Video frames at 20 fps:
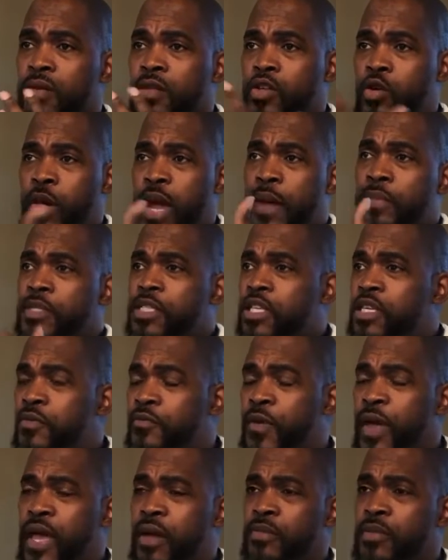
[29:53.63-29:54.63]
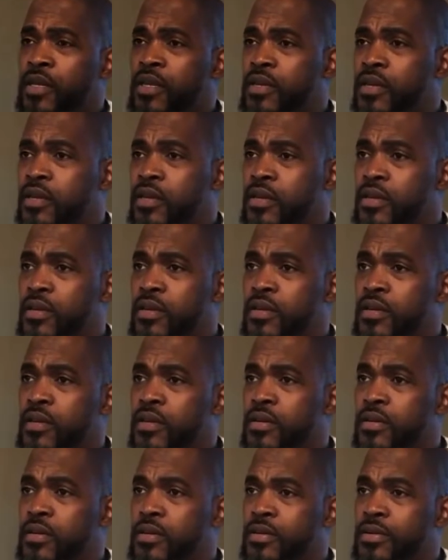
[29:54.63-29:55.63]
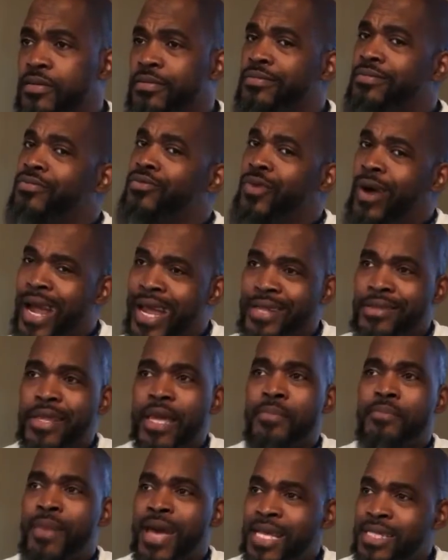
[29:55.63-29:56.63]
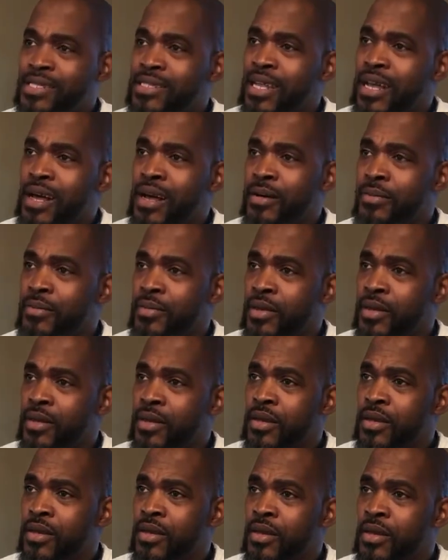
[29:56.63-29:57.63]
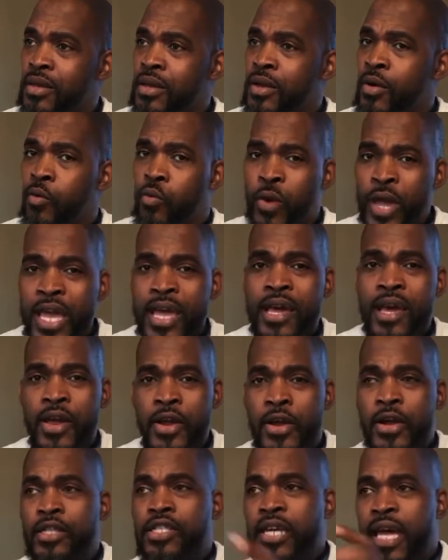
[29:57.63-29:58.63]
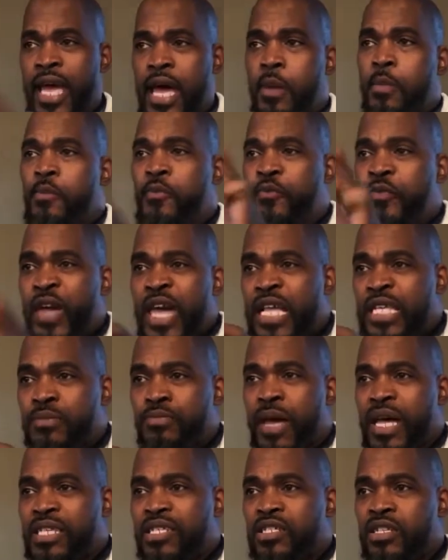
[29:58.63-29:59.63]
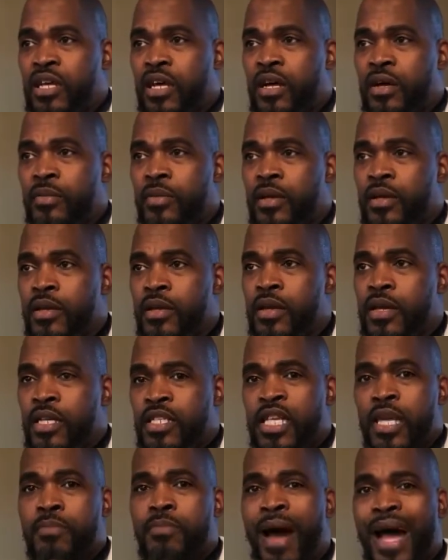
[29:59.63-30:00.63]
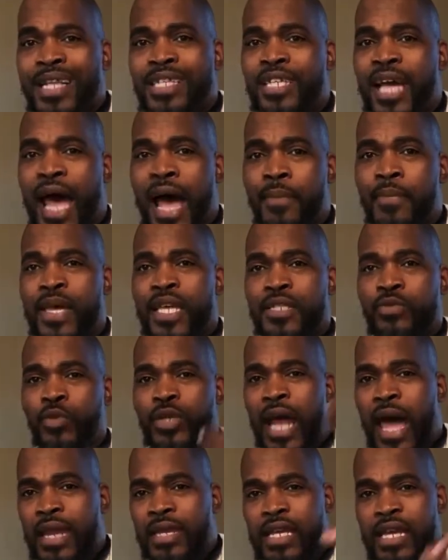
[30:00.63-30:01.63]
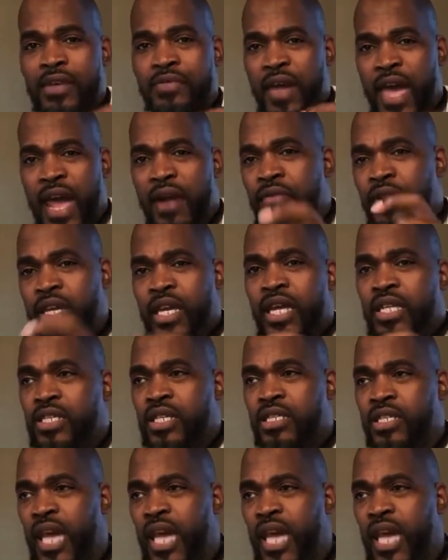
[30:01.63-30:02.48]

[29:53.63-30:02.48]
So what happened to your family? Right, they messed up. We're here to help fix messed up. See, my job is when I leave every kitchen